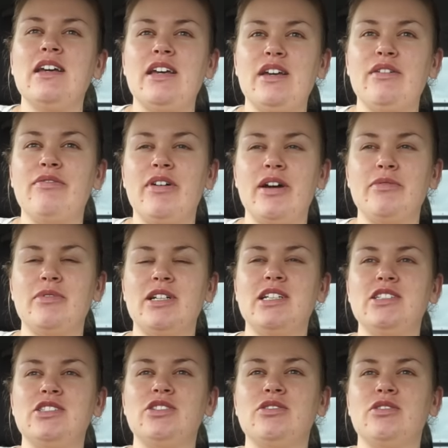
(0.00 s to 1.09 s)
if I
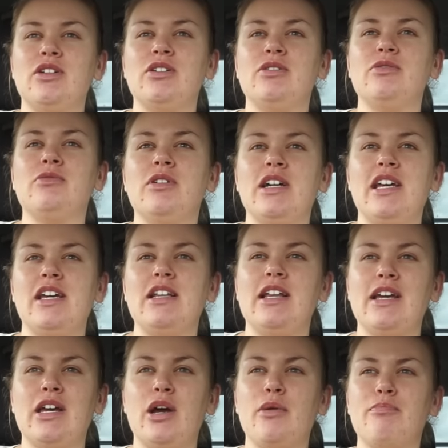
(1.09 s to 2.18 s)
wanted to go a
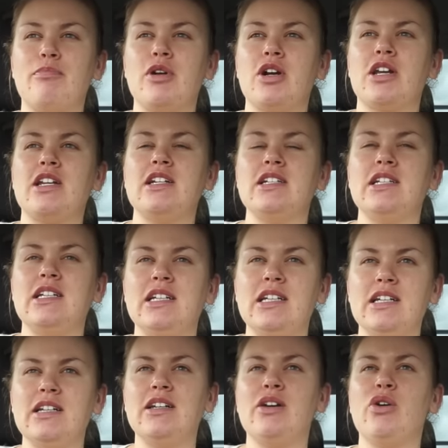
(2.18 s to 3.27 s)
like a
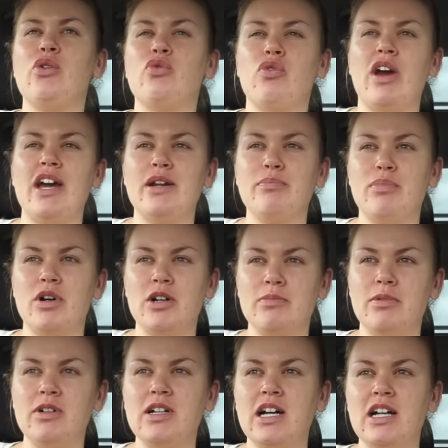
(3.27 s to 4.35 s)
burgundy red
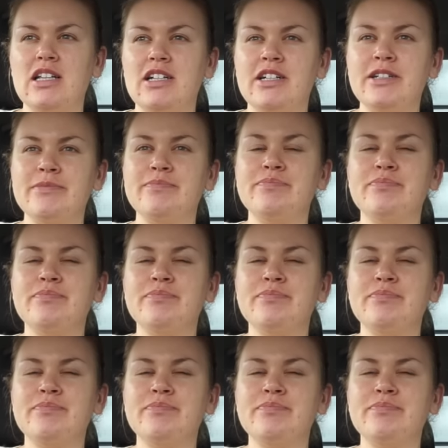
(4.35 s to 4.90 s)
purple color,